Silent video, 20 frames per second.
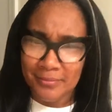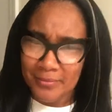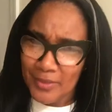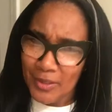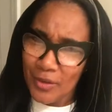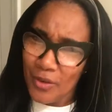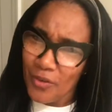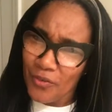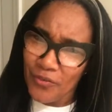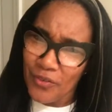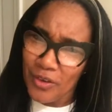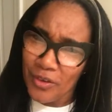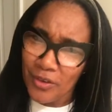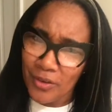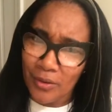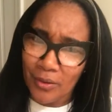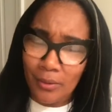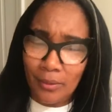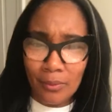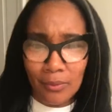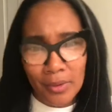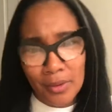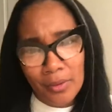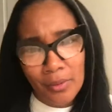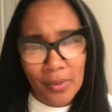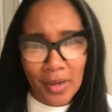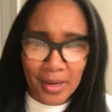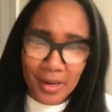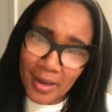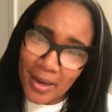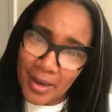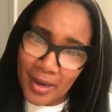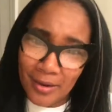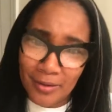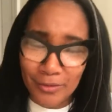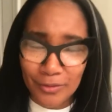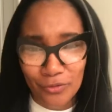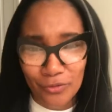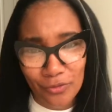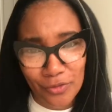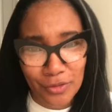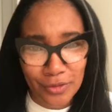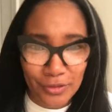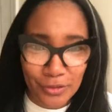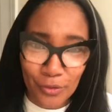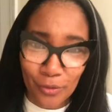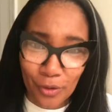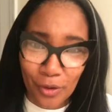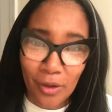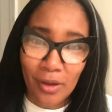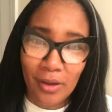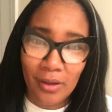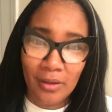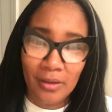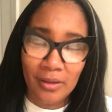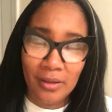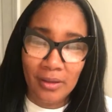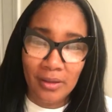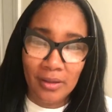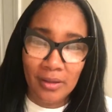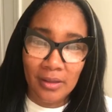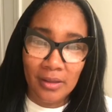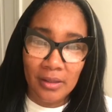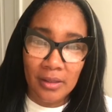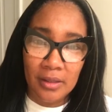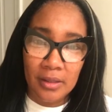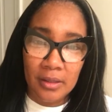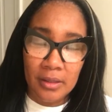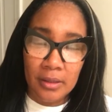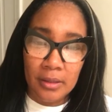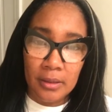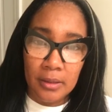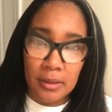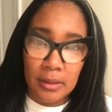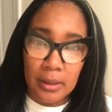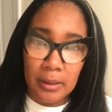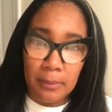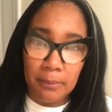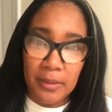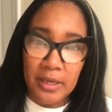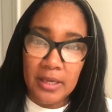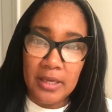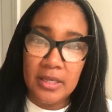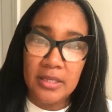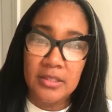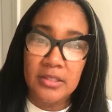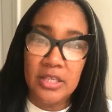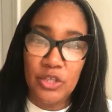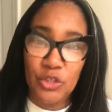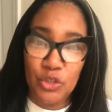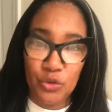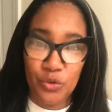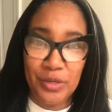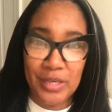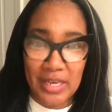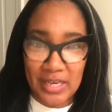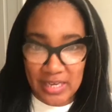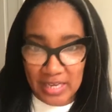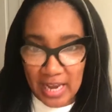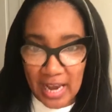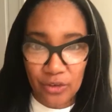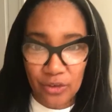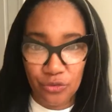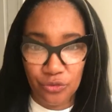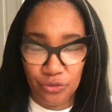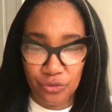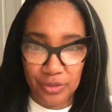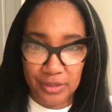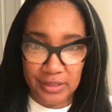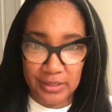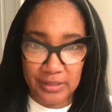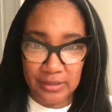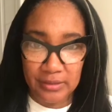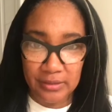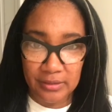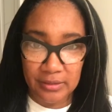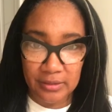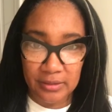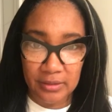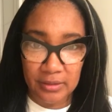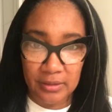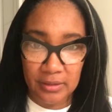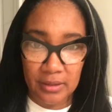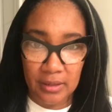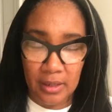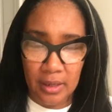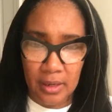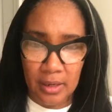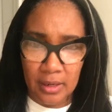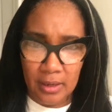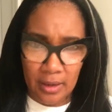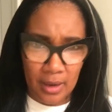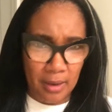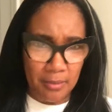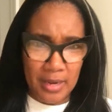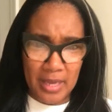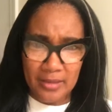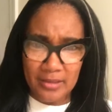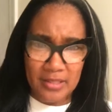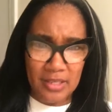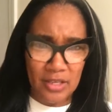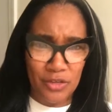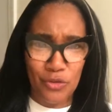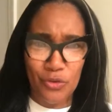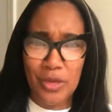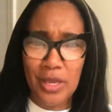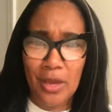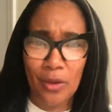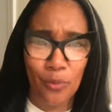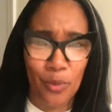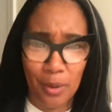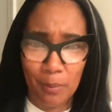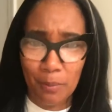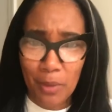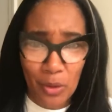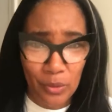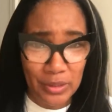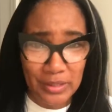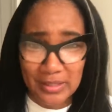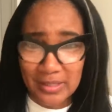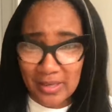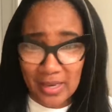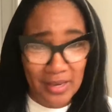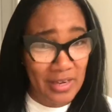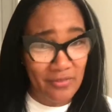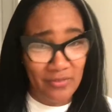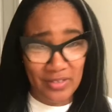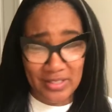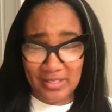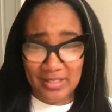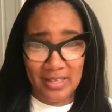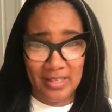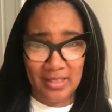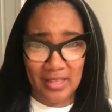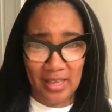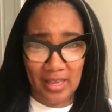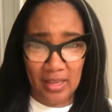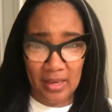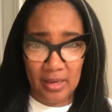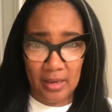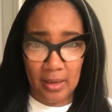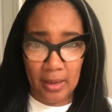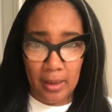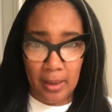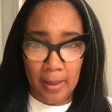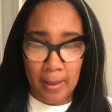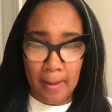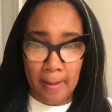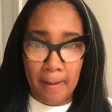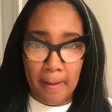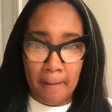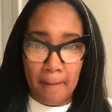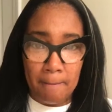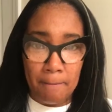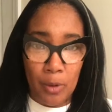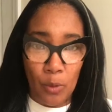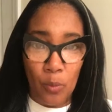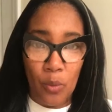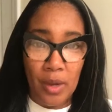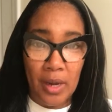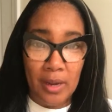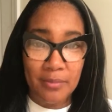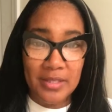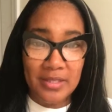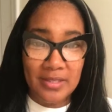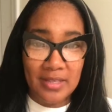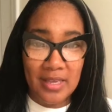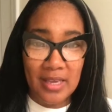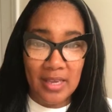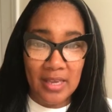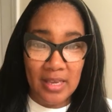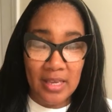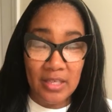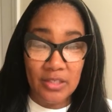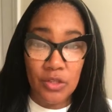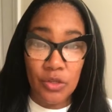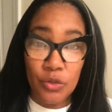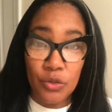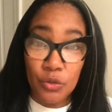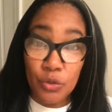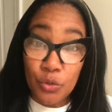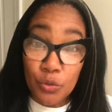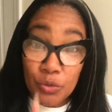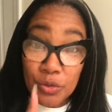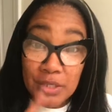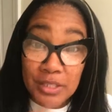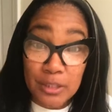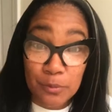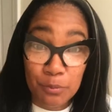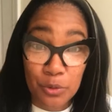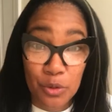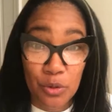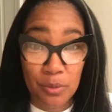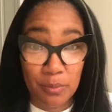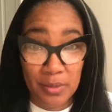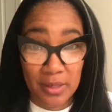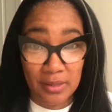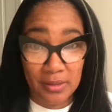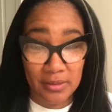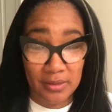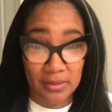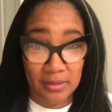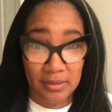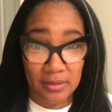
Go figure. Wonder why their hair is growing so long. Because they're doing it naturally. Now, I'm not saying you can't wear a ponytail. I never said that. But what I'm saying is, do an experiment.